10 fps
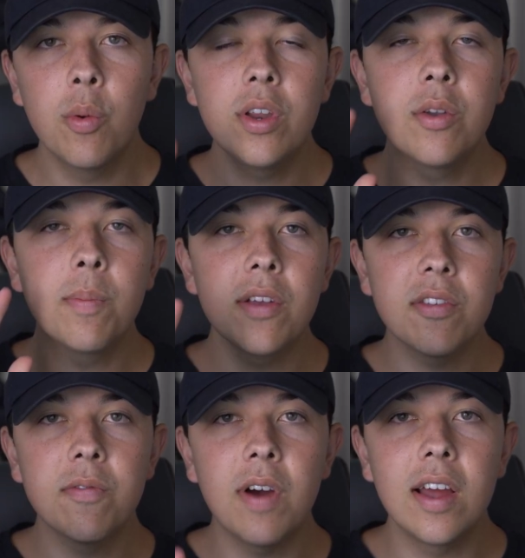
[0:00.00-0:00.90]
when you
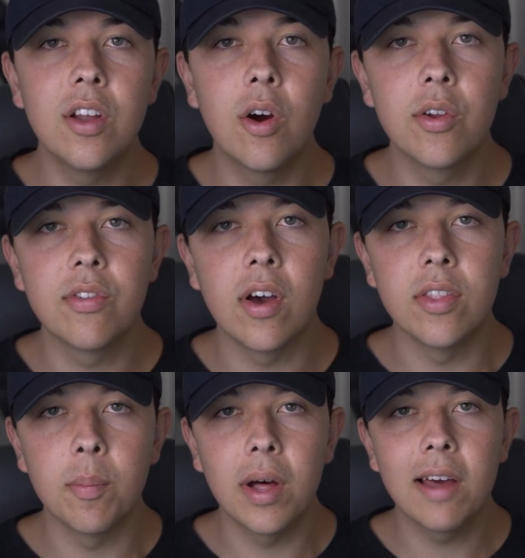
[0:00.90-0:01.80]
deposit $5
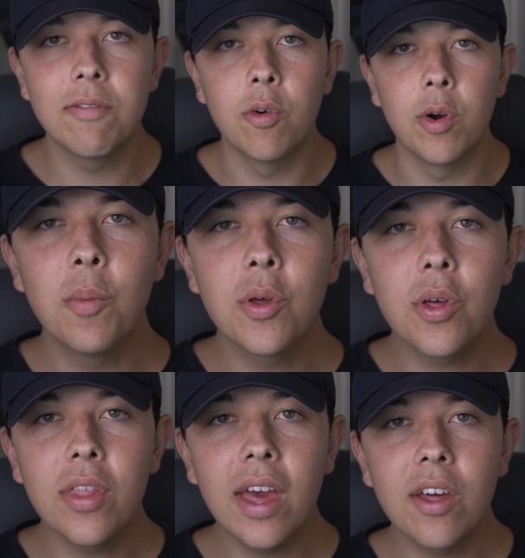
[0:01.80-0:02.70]
on the platform. With
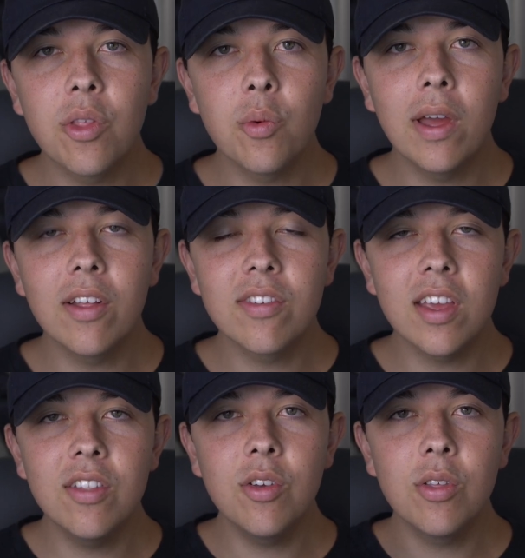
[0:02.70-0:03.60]
all that out of the way, let's
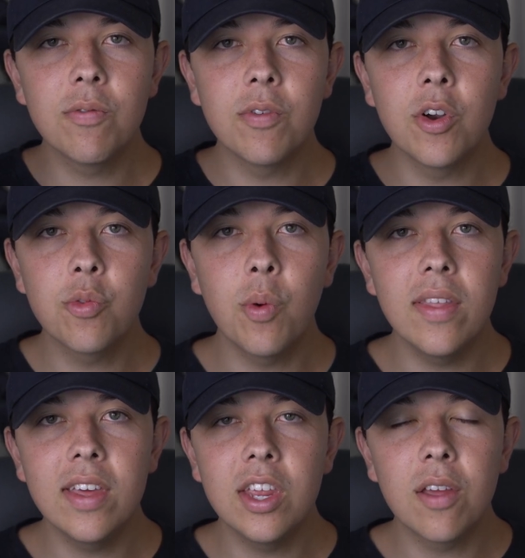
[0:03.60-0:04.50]
get into the first way
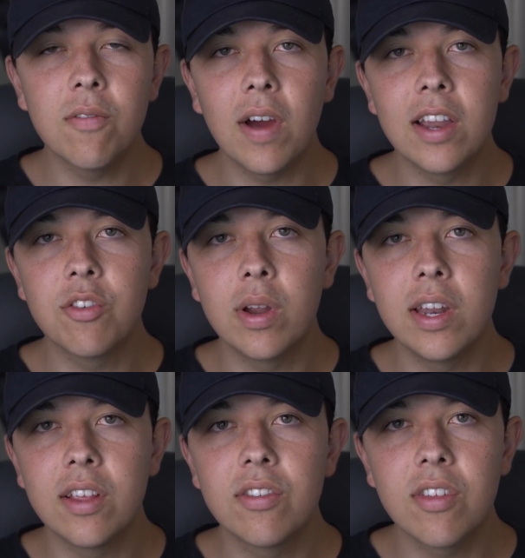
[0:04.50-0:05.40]
that you can find
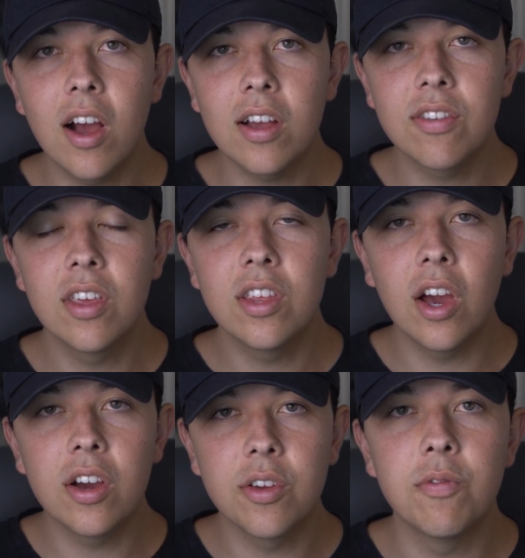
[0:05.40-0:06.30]
trending stocks,
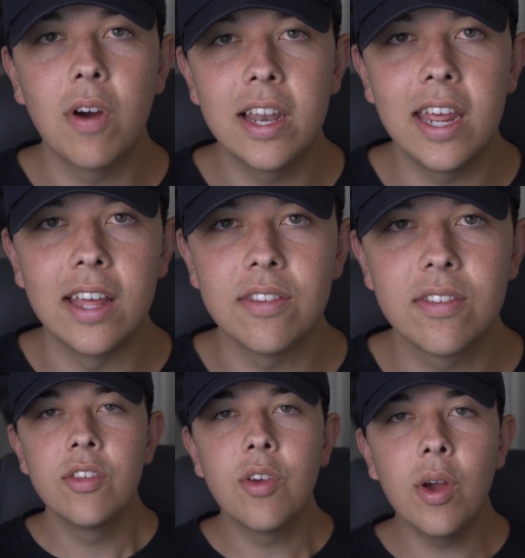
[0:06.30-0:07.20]
Yahoo
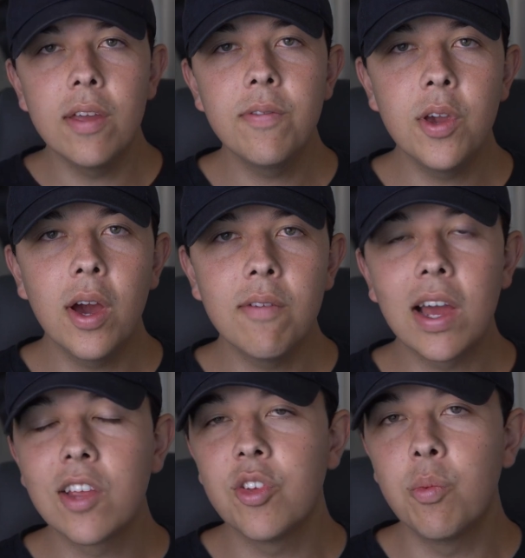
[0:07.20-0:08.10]
Finance. So if you have
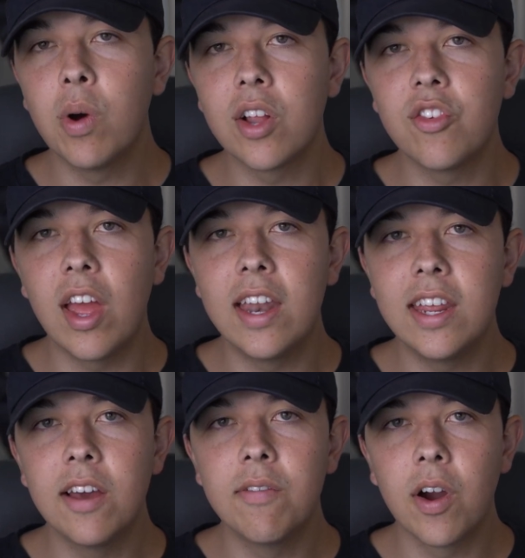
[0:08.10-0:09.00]
actually watched
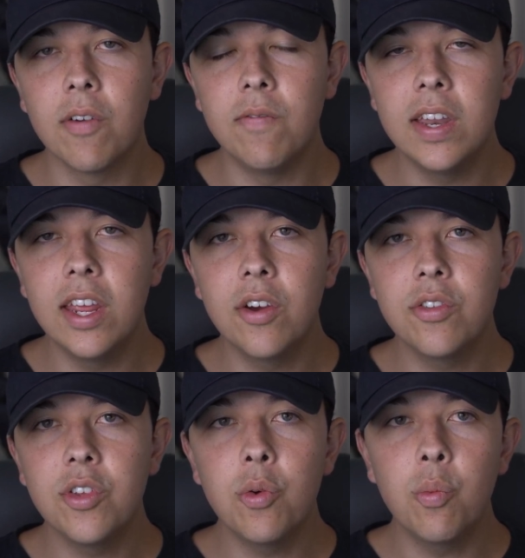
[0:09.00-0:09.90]
any of our
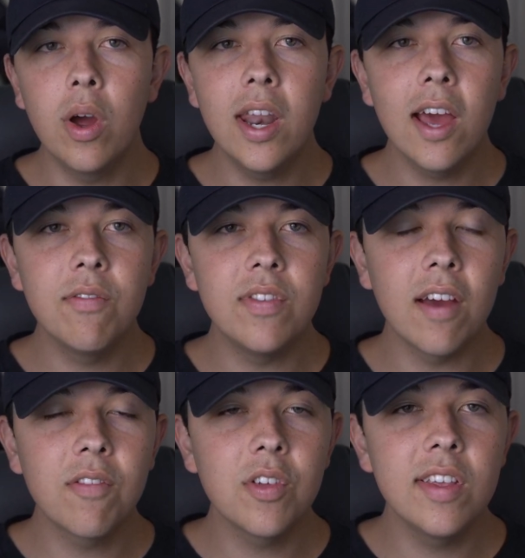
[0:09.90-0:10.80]
videos, you would have
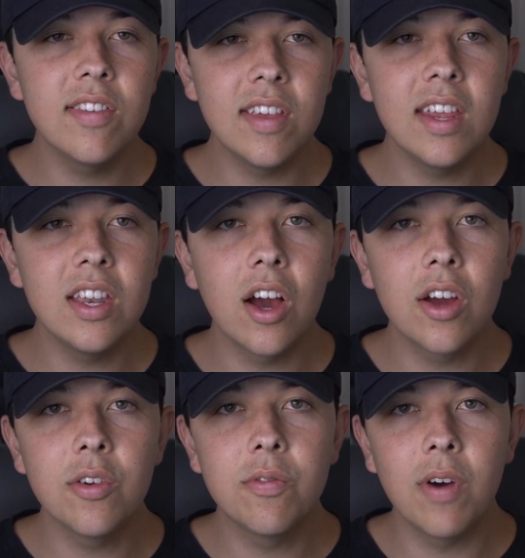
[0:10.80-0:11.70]
definitely seen
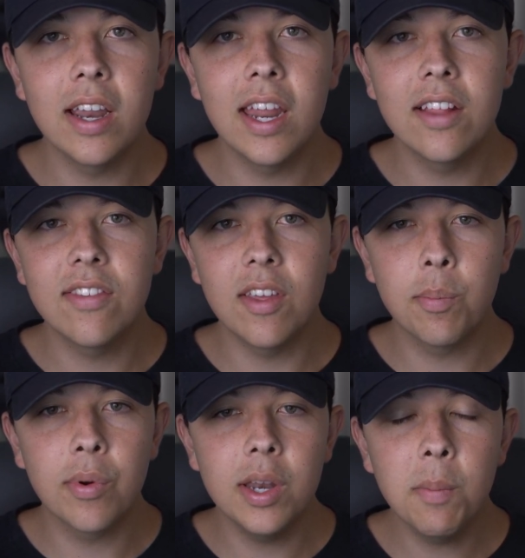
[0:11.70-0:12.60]
Yahoo Finance in
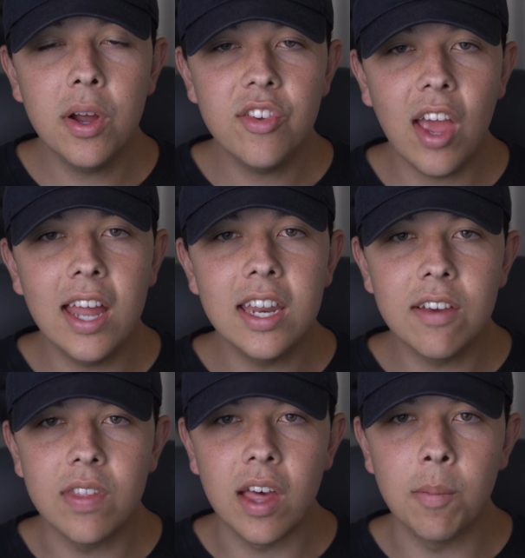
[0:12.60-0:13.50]
pretty much any
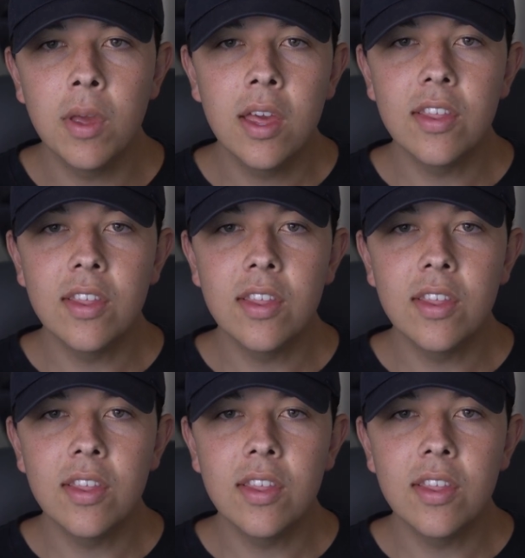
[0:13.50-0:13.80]
of them.